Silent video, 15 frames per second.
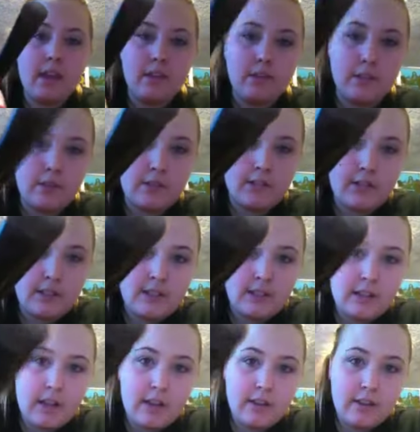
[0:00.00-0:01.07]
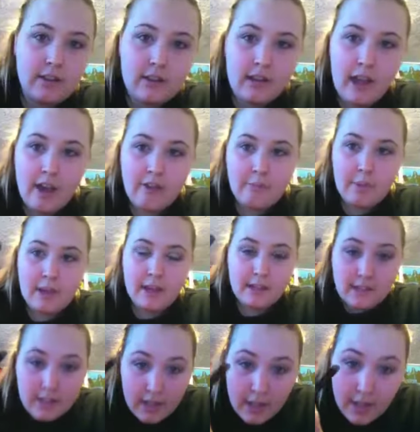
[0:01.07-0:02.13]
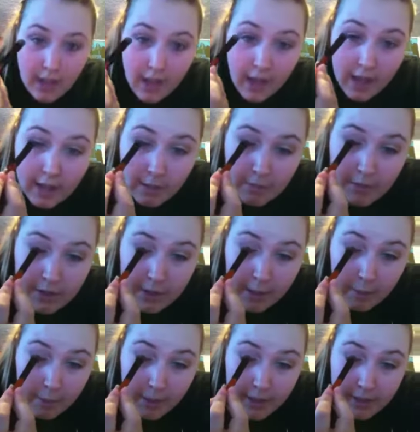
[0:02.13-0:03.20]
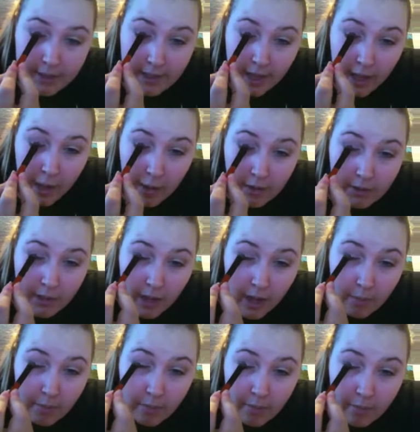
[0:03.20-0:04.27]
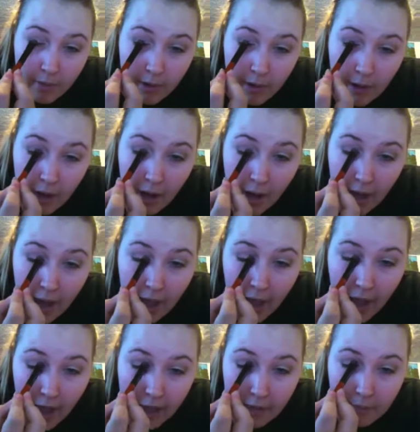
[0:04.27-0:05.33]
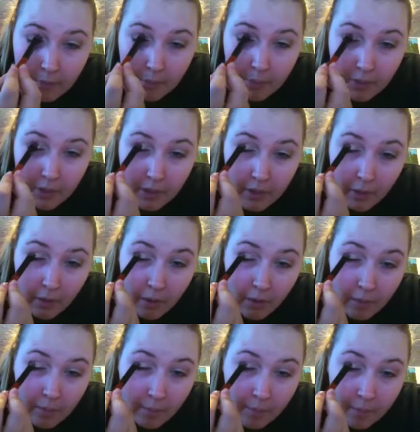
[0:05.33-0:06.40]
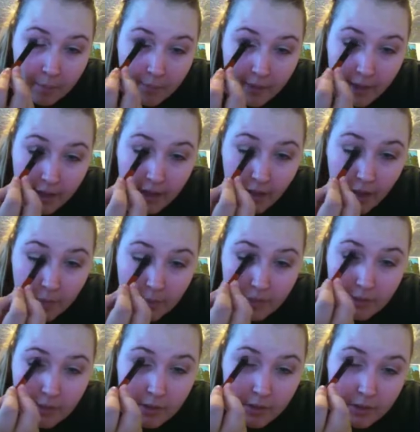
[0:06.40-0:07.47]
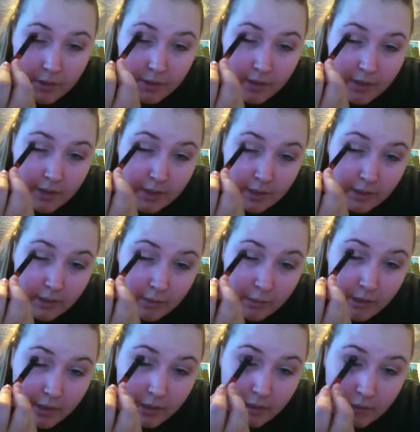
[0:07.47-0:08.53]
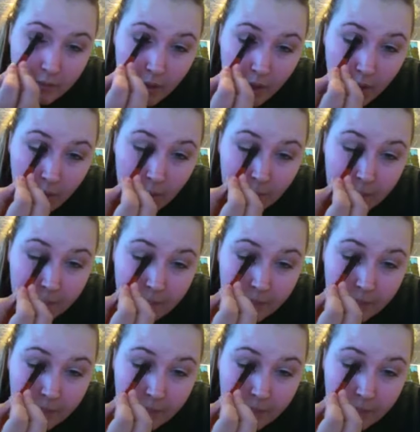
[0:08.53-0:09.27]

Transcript: So this is the color Half Baked, and I'm just going to place that on top of where I had Booty Call and up into the crease a little bit as well.